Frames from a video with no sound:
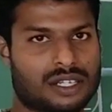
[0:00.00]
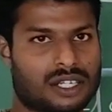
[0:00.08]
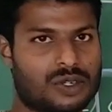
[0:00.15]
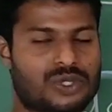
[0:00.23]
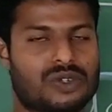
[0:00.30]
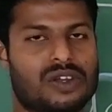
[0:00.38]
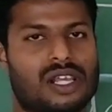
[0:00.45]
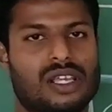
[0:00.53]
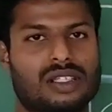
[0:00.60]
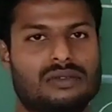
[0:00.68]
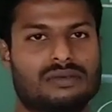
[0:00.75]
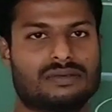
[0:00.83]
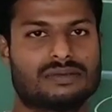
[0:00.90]

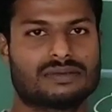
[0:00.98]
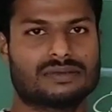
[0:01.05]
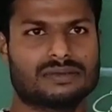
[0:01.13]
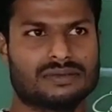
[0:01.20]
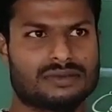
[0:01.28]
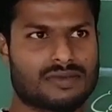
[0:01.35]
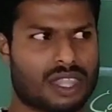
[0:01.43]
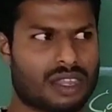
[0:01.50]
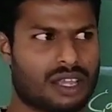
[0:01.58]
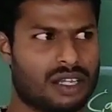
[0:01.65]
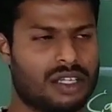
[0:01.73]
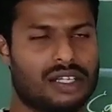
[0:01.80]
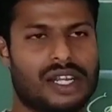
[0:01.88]
Usually,
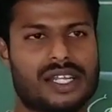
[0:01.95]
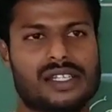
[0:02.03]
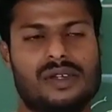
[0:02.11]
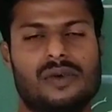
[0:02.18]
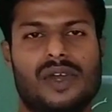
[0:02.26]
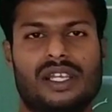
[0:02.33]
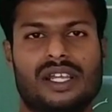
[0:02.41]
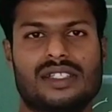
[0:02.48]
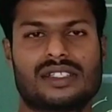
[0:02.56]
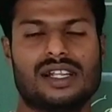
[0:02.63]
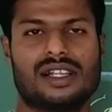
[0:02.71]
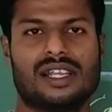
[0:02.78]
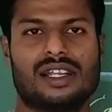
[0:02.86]
right, while
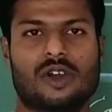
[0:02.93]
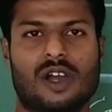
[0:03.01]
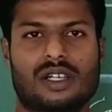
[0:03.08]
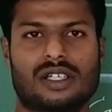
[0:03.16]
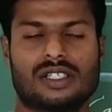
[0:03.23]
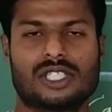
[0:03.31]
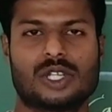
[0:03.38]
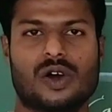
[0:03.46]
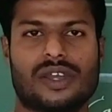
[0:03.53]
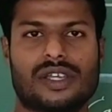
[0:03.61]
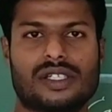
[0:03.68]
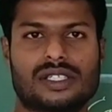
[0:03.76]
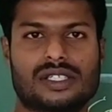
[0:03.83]
consulting doctors,
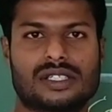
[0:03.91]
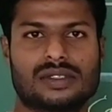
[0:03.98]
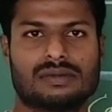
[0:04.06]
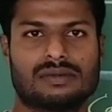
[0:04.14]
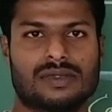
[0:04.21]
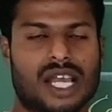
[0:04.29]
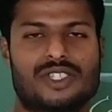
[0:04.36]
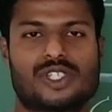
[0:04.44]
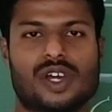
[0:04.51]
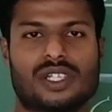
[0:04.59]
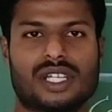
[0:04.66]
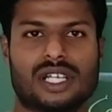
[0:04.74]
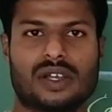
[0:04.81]
lawyers and
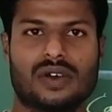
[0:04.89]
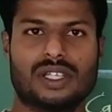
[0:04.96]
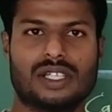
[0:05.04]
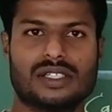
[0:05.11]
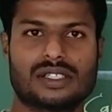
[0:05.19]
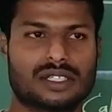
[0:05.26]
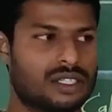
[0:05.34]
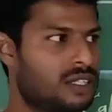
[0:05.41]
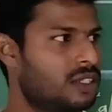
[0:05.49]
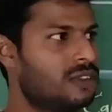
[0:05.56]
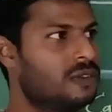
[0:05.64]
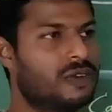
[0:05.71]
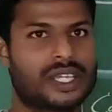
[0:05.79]
chartered
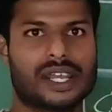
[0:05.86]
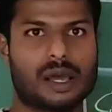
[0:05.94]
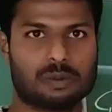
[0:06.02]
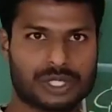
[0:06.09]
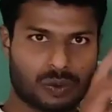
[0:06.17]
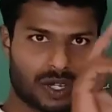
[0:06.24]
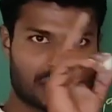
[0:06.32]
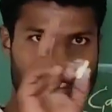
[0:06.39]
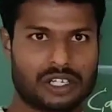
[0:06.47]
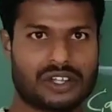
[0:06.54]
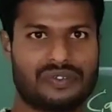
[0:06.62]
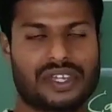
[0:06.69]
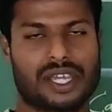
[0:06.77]
accountants, we can observe on a
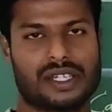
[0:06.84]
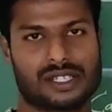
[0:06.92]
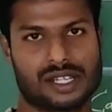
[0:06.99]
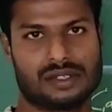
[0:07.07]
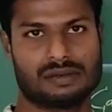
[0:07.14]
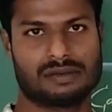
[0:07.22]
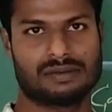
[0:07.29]
certificate,